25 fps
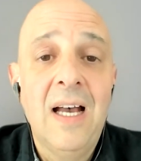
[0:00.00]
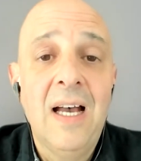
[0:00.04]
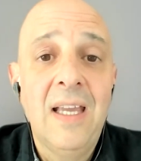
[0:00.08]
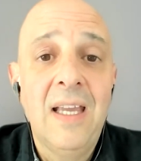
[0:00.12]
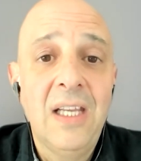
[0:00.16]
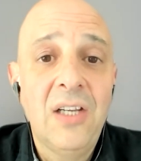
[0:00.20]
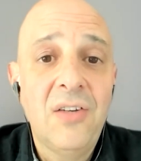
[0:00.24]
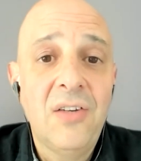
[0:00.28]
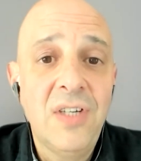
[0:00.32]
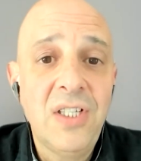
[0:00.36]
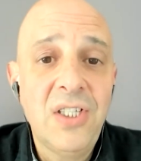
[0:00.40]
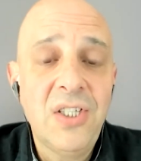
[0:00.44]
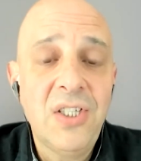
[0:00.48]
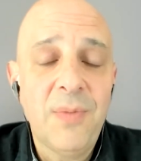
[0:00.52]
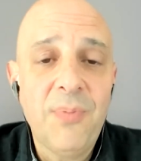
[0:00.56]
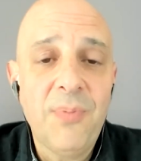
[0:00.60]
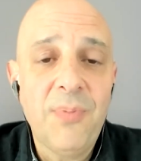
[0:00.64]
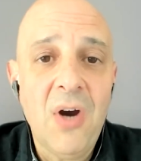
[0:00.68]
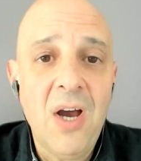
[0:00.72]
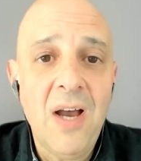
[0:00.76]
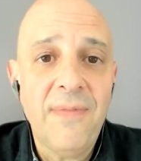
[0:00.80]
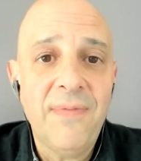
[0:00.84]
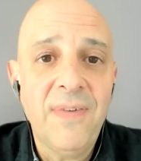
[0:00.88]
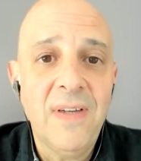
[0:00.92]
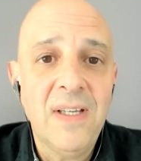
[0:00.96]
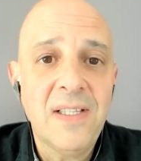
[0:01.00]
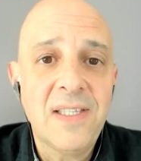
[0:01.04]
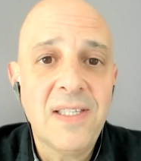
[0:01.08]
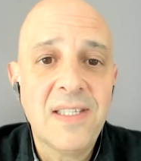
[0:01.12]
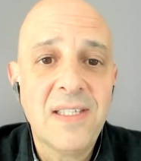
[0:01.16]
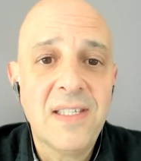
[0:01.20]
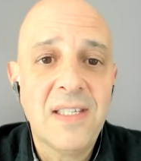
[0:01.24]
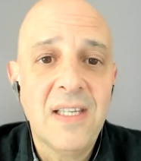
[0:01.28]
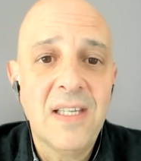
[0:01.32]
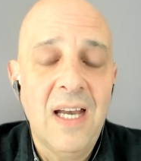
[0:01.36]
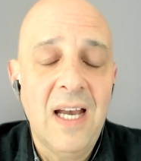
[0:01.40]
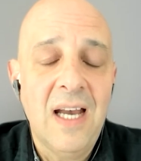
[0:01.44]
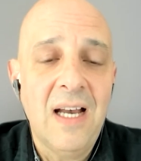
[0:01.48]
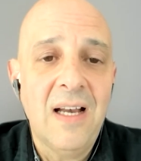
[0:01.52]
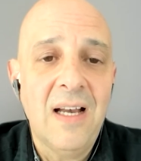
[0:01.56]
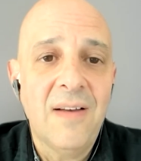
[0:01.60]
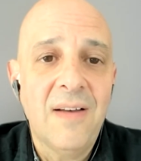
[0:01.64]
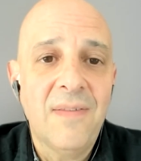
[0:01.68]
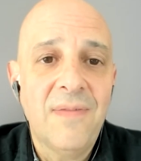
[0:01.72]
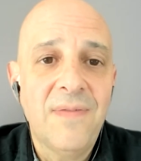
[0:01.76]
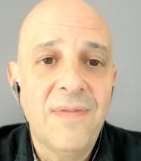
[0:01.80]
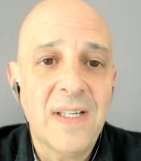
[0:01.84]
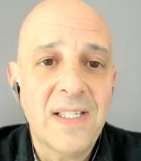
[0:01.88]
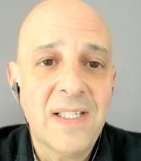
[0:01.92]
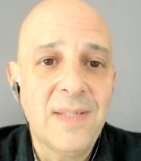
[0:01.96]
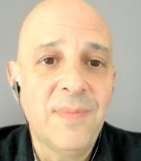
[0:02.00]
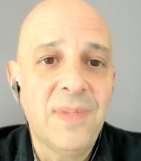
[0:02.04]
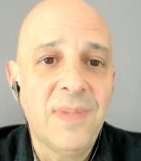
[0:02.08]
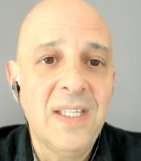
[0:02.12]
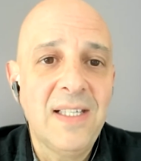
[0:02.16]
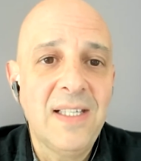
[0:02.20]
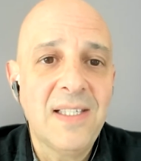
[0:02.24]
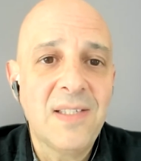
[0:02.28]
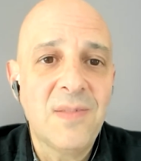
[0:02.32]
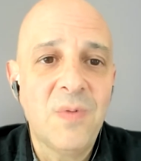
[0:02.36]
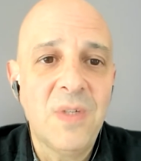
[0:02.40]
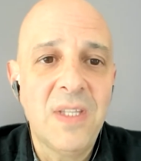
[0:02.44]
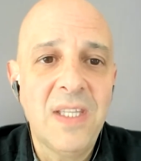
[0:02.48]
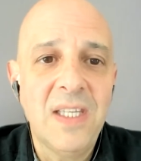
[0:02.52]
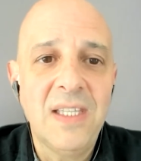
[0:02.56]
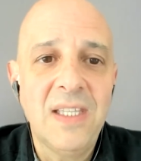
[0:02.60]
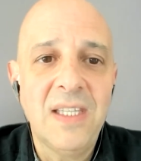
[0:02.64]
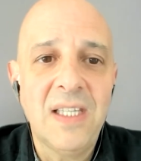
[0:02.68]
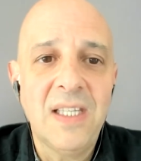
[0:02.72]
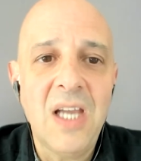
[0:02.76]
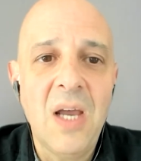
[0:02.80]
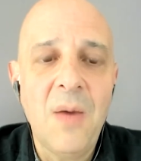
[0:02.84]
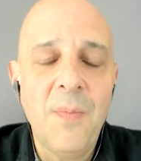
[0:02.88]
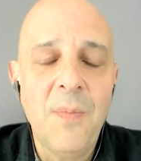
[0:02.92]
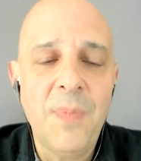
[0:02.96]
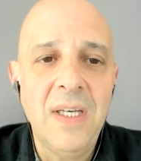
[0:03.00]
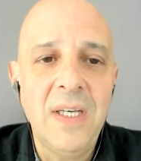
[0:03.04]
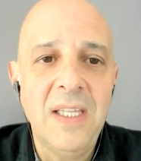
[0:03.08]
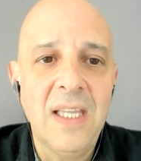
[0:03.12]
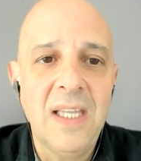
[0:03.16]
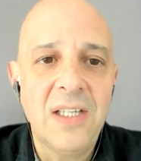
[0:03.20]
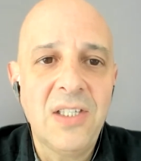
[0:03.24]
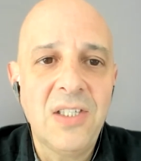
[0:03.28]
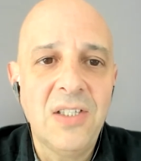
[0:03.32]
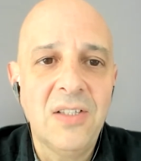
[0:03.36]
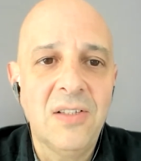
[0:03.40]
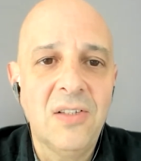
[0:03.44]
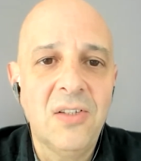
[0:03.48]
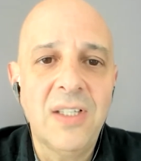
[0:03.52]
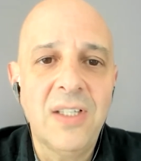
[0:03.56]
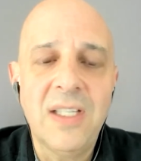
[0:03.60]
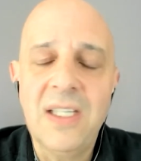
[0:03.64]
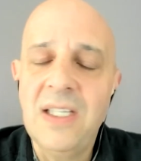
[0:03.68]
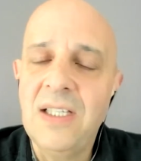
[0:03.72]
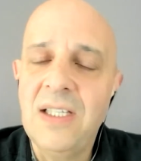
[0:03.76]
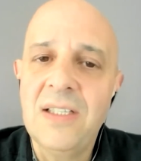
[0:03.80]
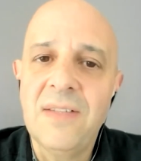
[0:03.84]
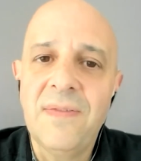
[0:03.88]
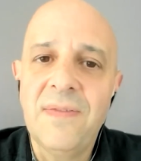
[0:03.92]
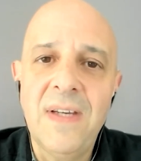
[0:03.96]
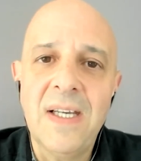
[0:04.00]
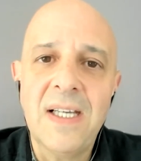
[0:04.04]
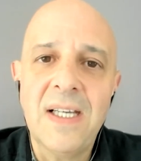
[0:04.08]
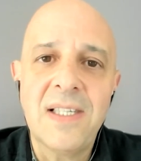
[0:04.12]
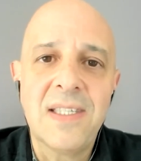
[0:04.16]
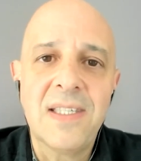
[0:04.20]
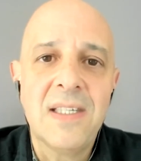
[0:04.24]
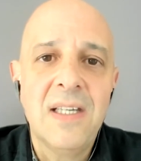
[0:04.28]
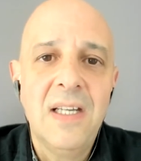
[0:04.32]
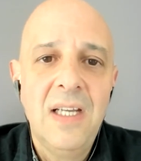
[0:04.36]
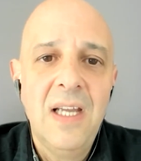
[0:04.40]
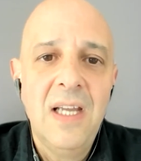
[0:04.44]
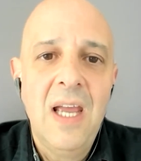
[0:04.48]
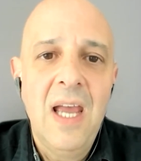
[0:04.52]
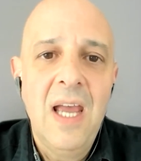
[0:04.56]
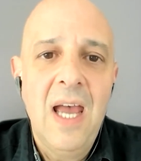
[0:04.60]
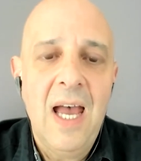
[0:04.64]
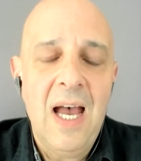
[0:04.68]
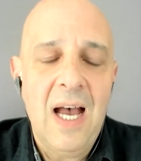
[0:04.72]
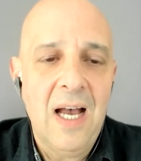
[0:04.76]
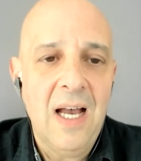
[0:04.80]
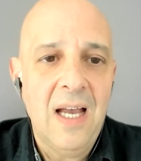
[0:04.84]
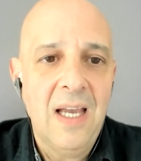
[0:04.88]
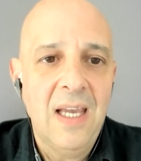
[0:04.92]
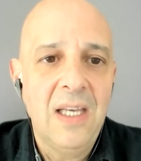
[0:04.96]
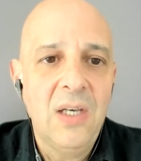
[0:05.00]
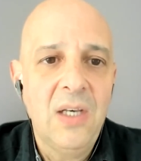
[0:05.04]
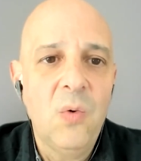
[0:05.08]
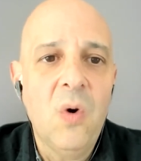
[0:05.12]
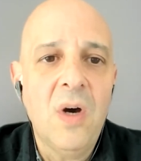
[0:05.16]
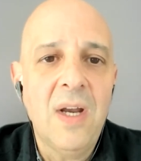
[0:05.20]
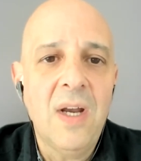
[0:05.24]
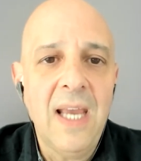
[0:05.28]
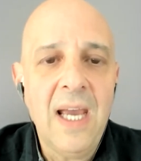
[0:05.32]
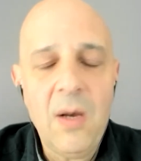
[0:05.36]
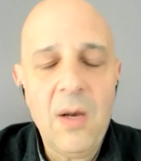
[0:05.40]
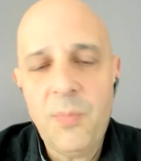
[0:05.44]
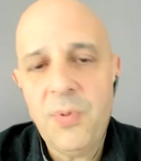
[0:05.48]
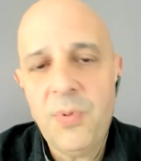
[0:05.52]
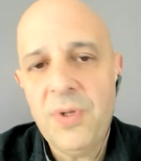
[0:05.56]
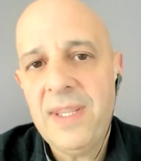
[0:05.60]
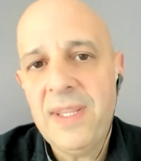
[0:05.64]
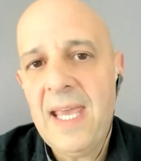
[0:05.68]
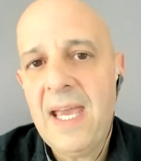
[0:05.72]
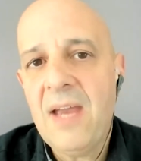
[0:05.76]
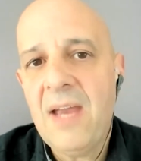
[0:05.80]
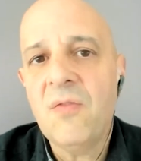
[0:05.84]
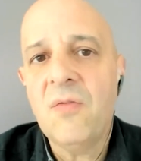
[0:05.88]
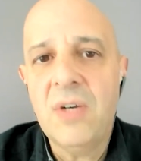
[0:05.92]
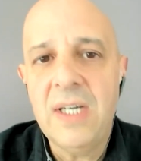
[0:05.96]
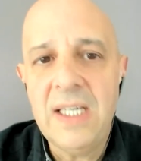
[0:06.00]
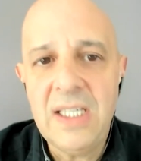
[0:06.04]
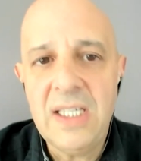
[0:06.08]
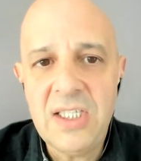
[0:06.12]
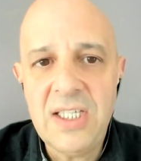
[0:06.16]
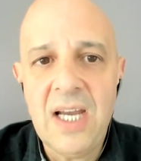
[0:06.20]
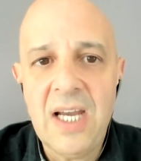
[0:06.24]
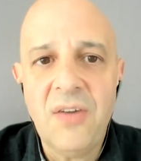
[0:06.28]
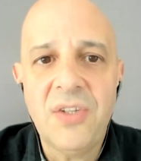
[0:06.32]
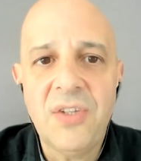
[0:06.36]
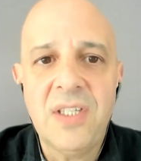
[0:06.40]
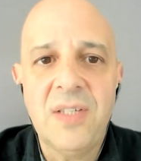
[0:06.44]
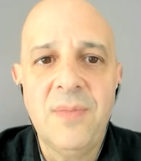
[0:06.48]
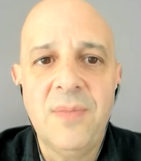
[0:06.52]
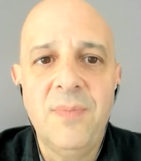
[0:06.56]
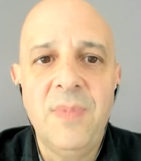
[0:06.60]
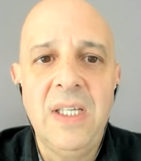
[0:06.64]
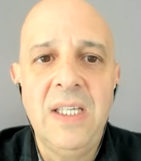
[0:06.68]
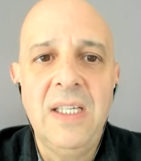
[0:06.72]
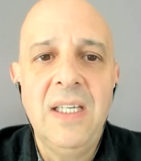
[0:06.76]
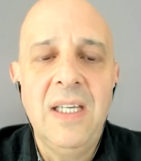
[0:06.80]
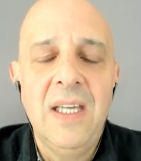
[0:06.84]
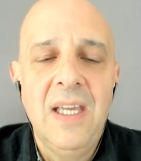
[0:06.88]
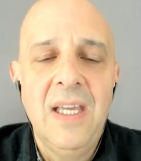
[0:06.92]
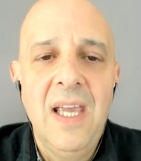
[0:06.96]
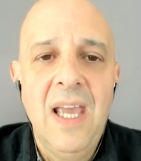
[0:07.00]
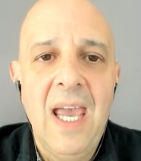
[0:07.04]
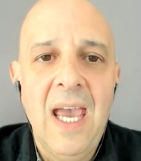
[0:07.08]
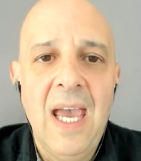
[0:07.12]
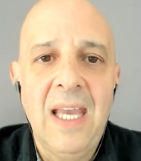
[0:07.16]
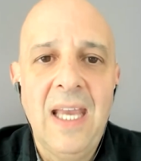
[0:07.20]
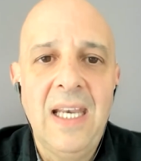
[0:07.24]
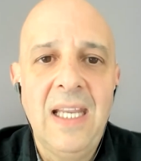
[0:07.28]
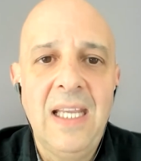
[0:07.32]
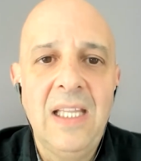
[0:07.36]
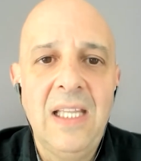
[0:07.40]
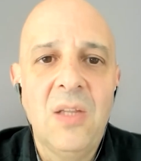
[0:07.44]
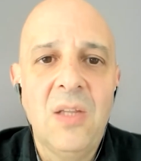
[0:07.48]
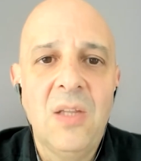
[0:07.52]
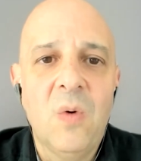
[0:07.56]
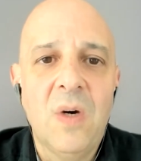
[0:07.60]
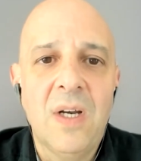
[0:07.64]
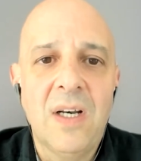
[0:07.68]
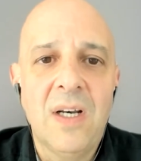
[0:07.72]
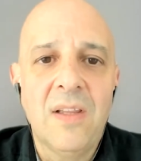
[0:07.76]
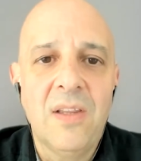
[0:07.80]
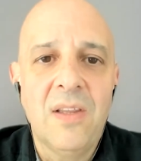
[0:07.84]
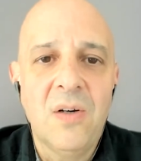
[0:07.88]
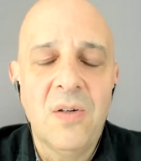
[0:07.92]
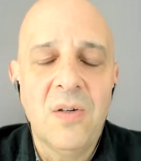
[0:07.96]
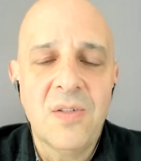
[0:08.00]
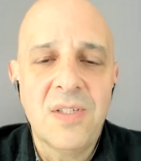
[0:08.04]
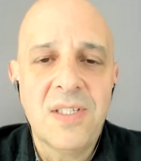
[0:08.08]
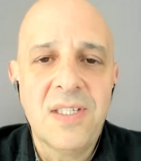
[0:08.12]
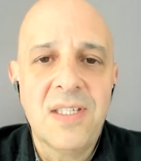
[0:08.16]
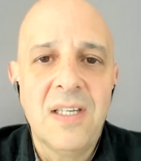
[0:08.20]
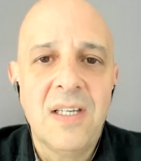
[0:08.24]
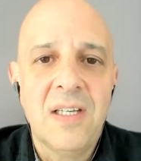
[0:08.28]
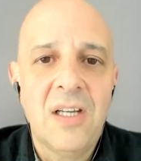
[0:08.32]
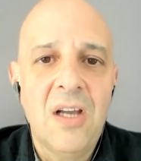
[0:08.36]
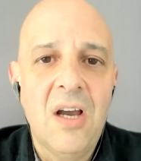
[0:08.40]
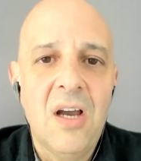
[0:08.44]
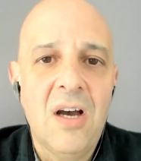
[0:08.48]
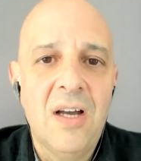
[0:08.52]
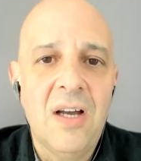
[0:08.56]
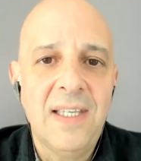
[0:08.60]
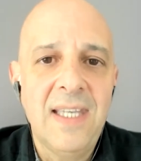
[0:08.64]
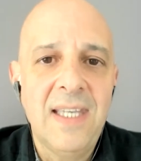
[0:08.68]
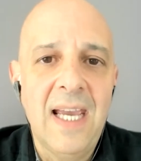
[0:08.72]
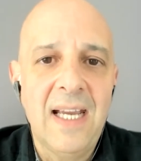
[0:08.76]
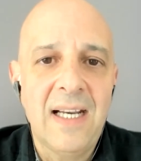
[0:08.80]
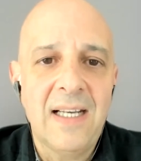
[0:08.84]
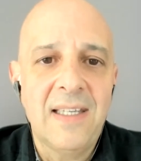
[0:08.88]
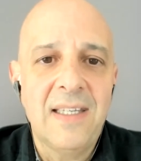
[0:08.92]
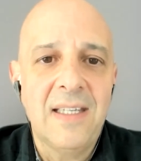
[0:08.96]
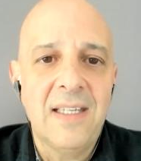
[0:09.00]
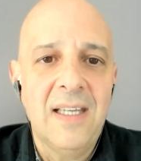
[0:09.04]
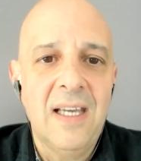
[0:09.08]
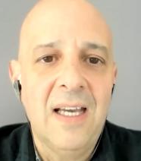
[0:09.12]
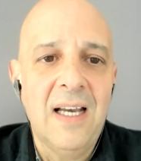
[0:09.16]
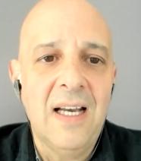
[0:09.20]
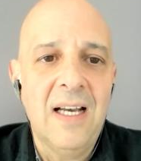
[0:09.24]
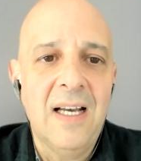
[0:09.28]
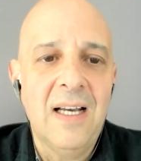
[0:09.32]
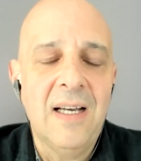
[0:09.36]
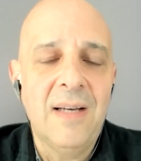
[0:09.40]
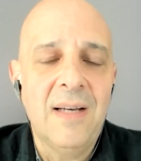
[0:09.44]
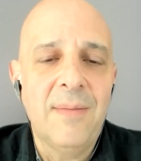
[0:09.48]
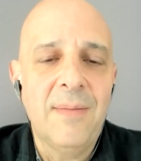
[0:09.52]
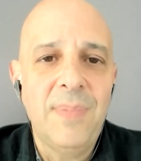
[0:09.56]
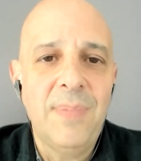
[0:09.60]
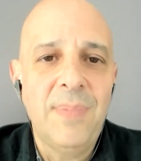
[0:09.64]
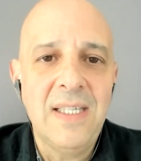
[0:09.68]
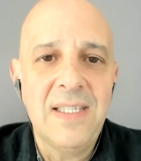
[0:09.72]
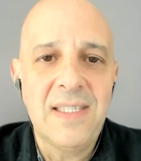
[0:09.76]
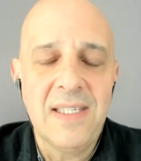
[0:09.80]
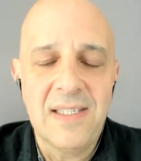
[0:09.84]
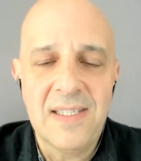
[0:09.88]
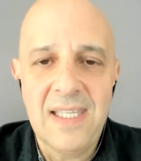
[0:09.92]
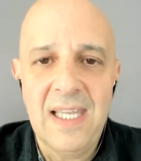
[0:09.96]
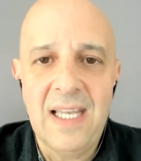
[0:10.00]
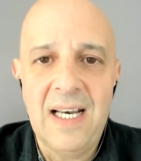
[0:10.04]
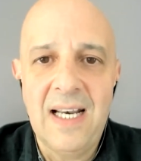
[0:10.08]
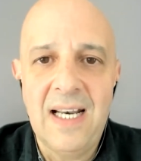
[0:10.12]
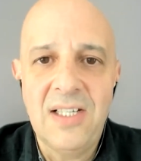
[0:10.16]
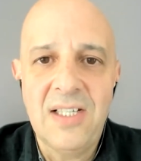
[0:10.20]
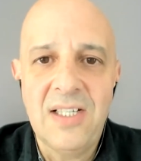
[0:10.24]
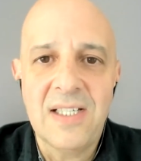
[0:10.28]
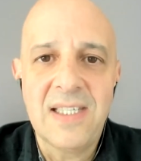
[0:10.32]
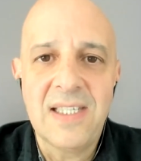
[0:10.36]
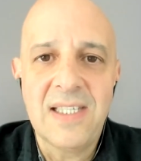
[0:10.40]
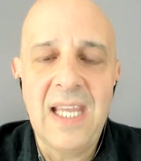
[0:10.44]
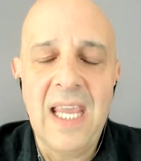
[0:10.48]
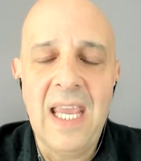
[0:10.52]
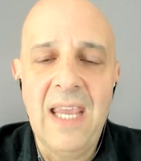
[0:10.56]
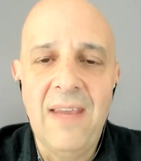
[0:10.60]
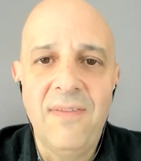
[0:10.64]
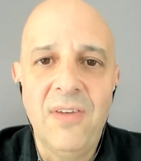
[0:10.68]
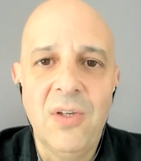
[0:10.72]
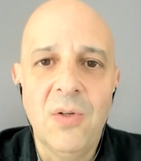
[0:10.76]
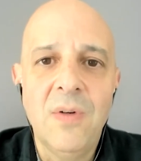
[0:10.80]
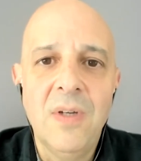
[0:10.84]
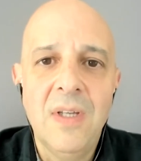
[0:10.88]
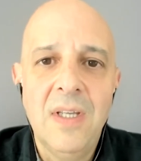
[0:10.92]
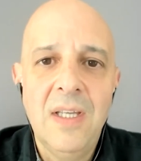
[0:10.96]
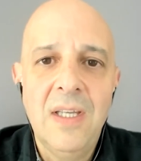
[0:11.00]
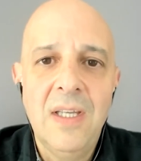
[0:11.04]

increase your profits, fix some things within the company that you're looking to fix, and you want help with that, reach out to me at either one of those contact pieces that I just gave you.